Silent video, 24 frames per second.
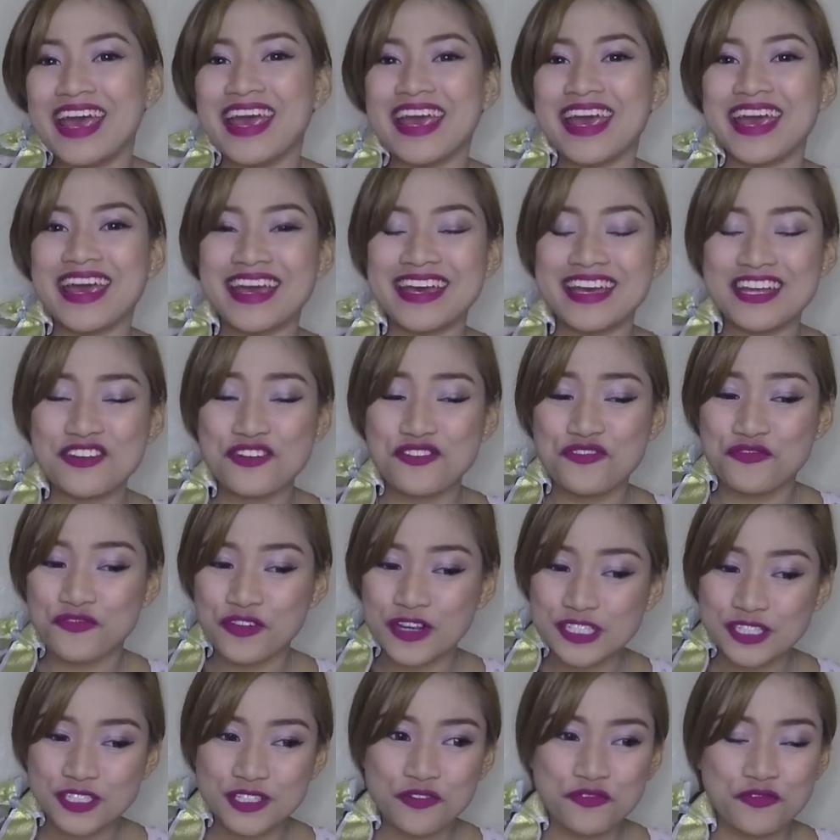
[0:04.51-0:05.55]
And
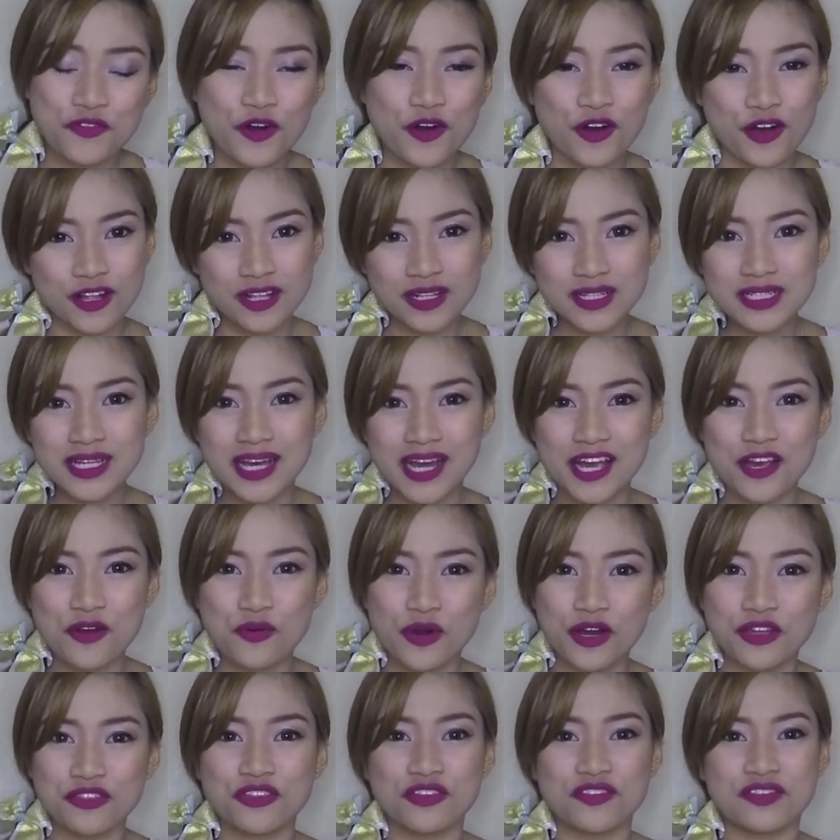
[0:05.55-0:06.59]
first of all, I
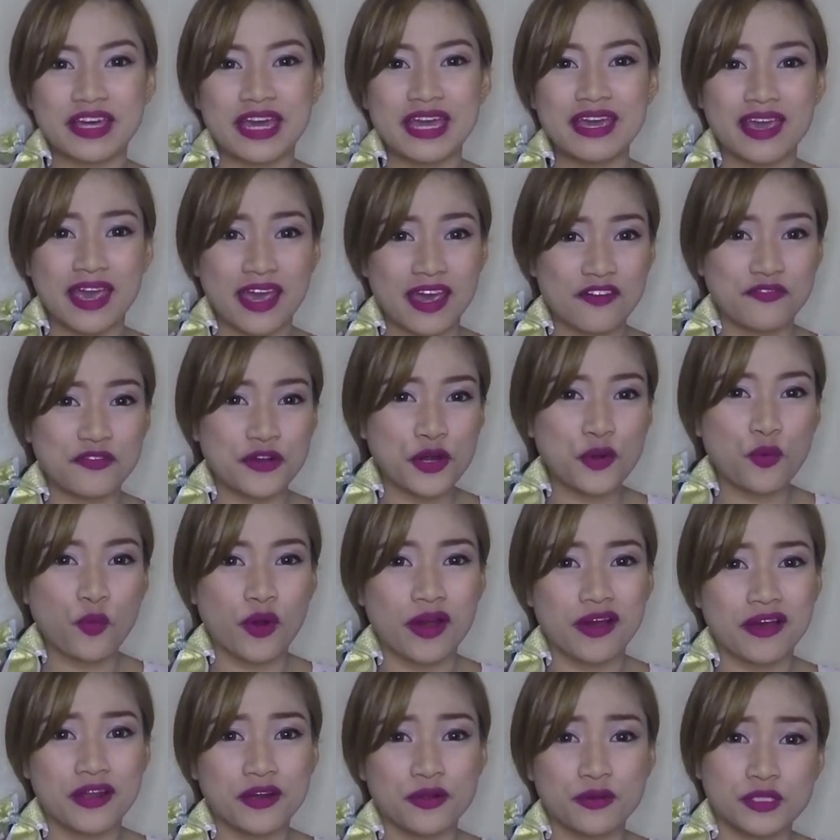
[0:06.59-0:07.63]
want to thank
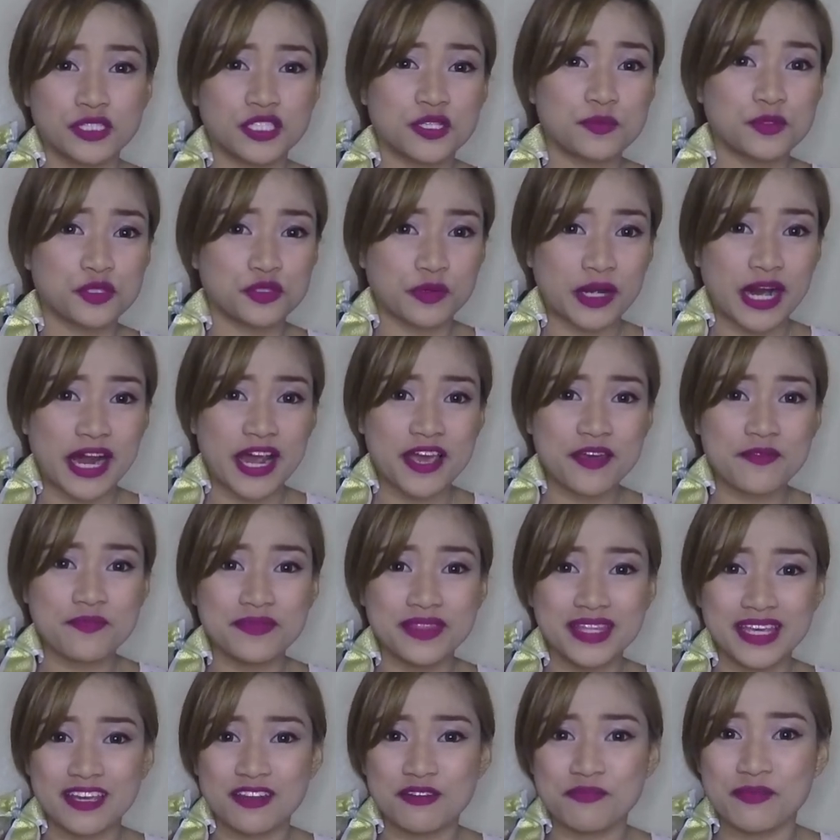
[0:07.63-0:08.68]
everyone who subscribed
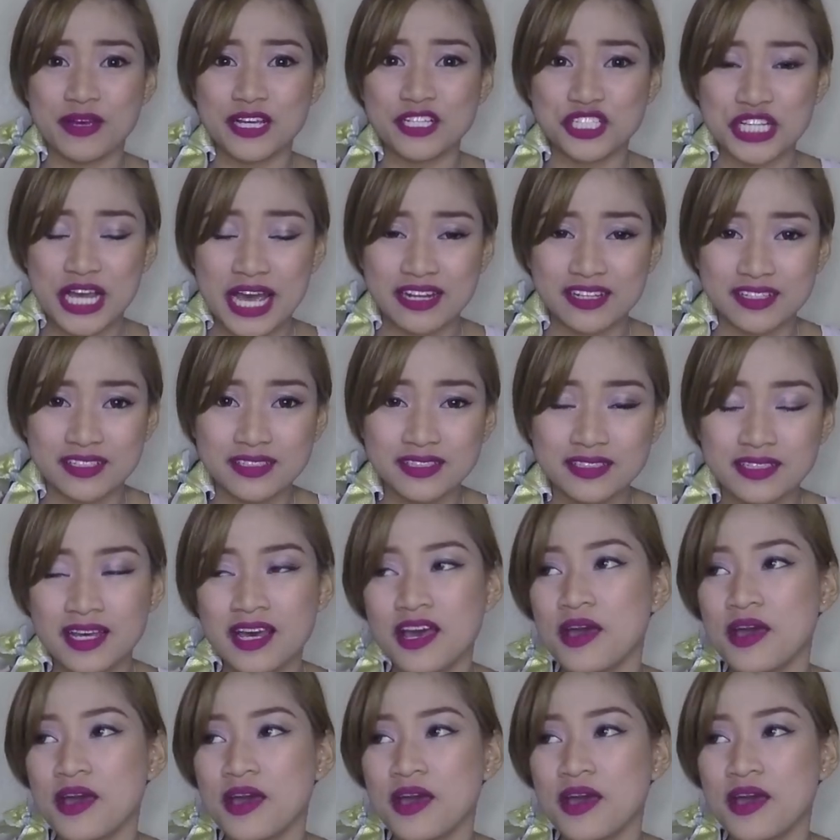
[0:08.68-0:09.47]
in my channel,